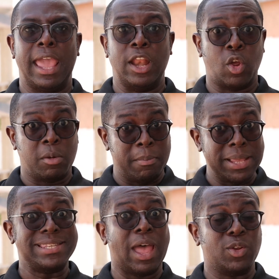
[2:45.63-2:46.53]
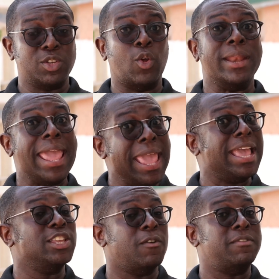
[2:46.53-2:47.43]
and not miss out
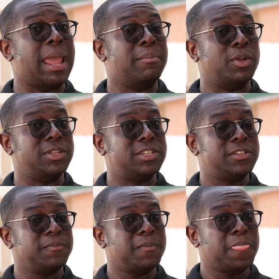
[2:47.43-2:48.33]
acres of diamonds,